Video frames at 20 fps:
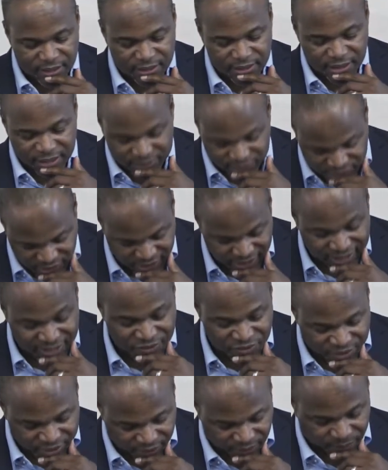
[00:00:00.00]
it
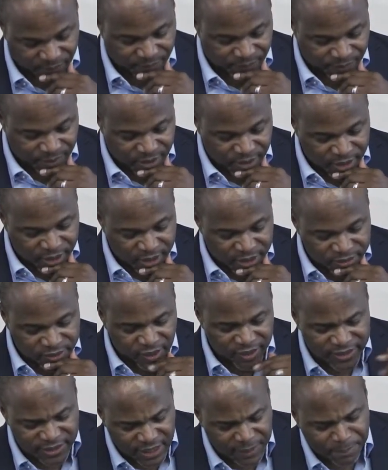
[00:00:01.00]
in them.
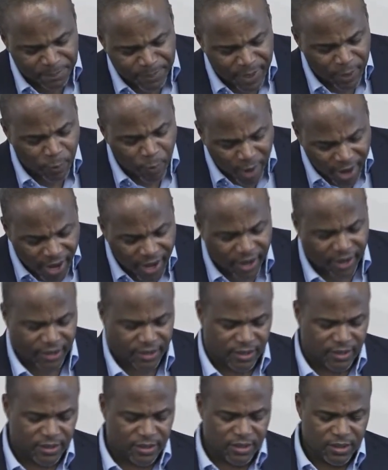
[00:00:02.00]
So he said,
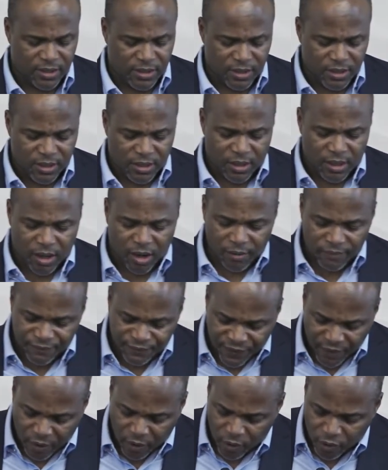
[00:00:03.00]
beware
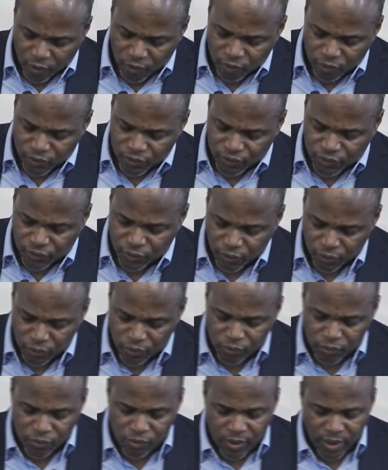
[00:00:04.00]
of those
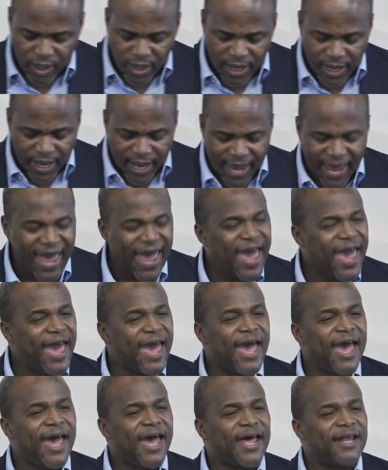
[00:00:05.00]
who
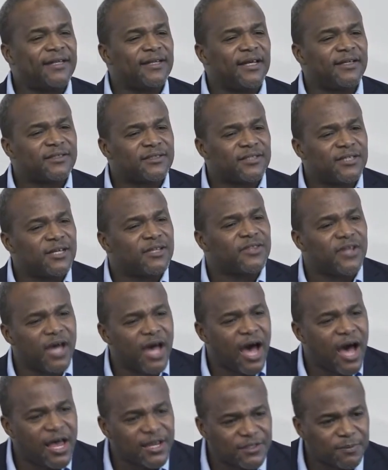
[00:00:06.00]
add to the
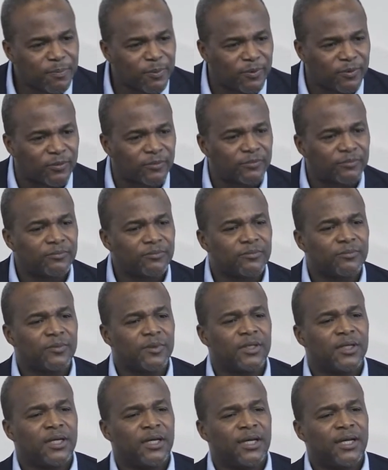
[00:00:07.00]
gospel.
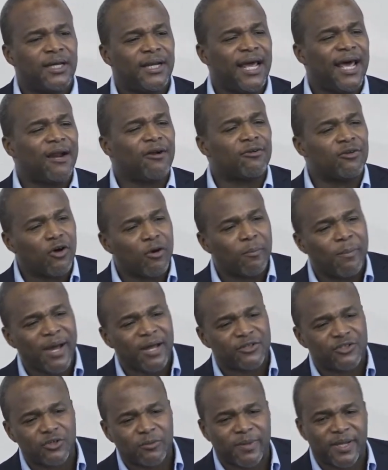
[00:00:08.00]
I don't know
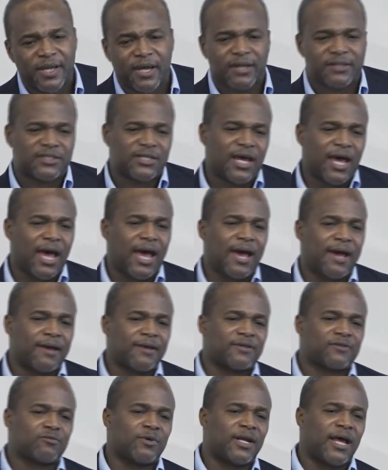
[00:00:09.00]
about you, but there are
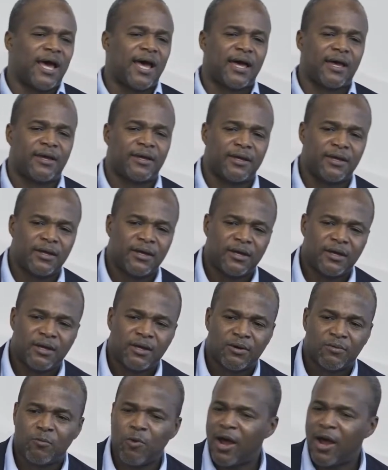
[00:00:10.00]
times when I
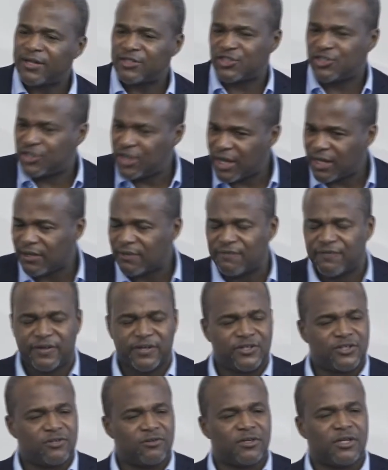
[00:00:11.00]
watch
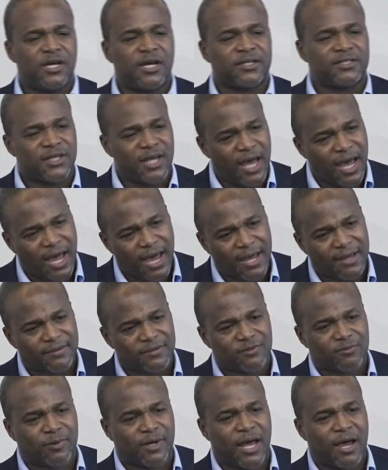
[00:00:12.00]
television, or there are
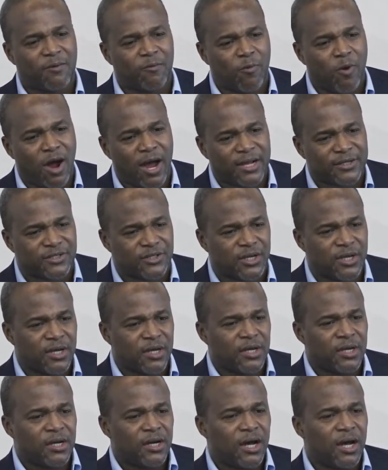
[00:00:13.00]
times when I watch
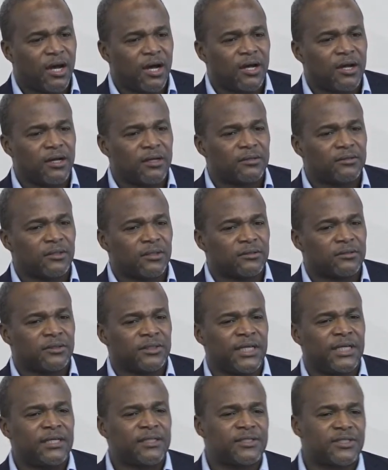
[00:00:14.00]

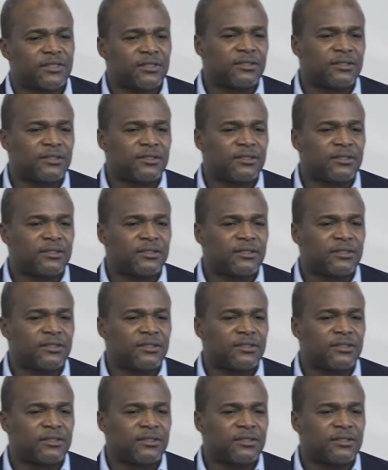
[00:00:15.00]
these